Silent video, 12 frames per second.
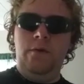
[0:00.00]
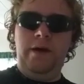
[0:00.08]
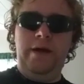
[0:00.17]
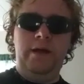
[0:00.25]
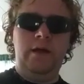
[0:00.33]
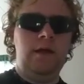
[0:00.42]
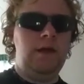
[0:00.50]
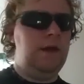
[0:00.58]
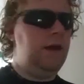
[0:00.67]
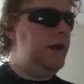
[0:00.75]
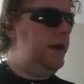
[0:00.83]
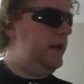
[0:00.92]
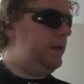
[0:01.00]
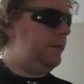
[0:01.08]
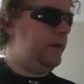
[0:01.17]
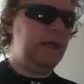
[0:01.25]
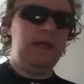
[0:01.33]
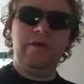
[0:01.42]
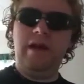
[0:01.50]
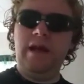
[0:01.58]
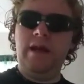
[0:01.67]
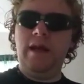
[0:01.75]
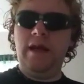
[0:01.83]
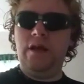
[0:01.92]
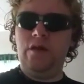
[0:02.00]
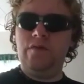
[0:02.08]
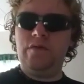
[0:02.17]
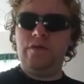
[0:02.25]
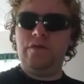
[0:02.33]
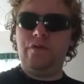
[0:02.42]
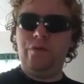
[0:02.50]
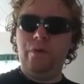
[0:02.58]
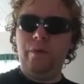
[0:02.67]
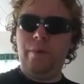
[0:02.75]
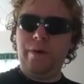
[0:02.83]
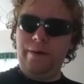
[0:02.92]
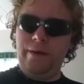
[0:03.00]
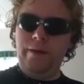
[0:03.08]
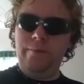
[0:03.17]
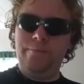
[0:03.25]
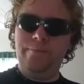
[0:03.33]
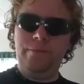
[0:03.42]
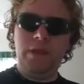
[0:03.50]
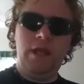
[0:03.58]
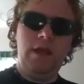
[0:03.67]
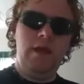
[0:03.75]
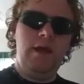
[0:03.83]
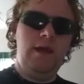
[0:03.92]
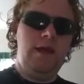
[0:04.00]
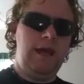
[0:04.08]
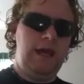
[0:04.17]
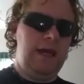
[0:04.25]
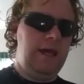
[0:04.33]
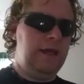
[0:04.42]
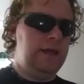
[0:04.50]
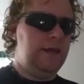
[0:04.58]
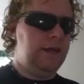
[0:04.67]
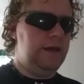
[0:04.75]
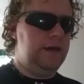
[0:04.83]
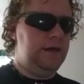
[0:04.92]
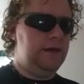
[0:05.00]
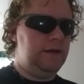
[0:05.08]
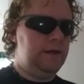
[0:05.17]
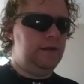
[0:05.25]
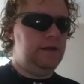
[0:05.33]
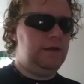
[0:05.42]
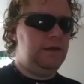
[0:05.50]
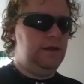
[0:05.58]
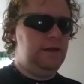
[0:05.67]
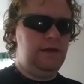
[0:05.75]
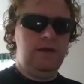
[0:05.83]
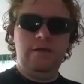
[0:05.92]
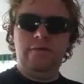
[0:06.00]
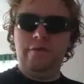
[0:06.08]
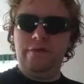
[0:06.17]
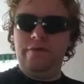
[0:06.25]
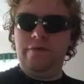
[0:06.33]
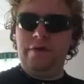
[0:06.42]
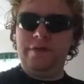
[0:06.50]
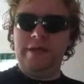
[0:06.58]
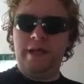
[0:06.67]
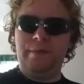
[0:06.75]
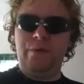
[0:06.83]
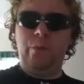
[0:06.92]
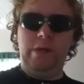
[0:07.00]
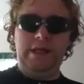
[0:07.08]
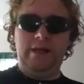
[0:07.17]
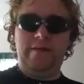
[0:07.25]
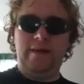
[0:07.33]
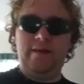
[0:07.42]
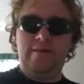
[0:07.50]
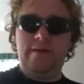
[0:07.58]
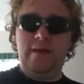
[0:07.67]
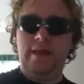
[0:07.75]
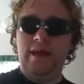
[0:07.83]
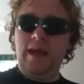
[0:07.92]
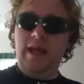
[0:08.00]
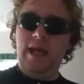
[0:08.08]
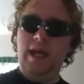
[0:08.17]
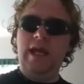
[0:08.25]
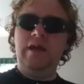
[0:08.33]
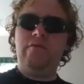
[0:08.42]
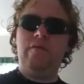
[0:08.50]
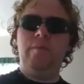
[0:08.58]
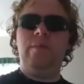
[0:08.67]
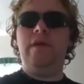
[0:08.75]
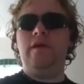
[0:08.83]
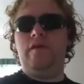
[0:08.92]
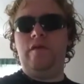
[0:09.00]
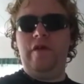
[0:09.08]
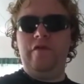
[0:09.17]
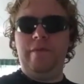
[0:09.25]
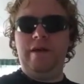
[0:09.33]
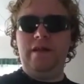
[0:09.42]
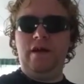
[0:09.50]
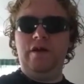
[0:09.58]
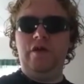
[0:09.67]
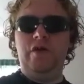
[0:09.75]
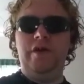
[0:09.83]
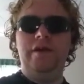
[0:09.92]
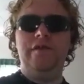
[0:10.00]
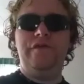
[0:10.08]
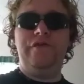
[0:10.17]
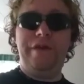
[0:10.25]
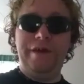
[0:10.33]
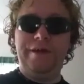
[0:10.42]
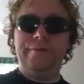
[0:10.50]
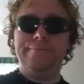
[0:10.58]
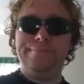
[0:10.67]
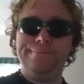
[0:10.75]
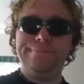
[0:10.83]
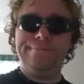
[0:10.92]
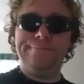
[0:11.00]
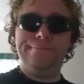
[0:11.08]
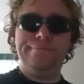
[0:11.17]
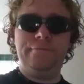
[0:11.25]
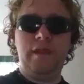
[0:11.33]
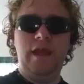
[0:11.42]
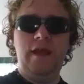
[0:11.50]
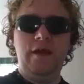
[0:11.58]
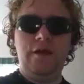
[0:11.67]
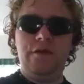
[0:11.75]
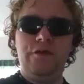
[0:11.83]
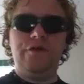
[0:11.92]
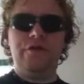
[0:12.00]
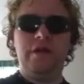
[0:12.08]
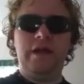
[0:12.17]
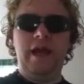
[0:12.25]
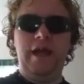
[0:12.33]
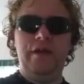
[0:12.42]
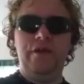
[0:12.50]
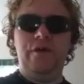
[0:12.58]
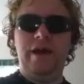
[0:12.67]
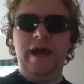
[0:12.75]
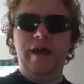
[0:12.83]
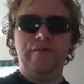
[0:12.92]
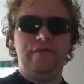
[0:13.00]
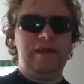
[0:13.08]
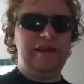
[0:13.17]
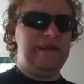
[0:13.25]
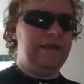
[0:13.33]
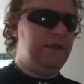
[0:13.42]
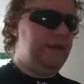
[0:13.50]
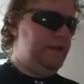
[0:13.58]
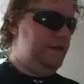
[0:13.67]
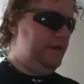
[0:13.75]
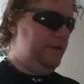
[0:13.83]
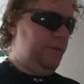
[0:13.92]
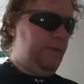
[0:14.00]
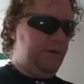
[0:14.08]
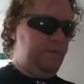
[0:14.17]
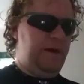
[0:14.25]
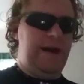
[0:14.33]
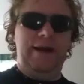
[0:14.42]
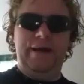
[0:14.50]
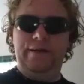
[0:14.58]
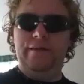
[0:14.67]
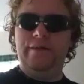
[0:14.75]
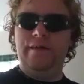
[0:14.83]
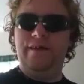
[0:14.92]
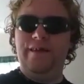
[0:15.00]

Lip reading: Well, I am getting ready to head over to a party. And for the first time in weeks, I can say that every piece of my laundry is done. Usually, I have like one pile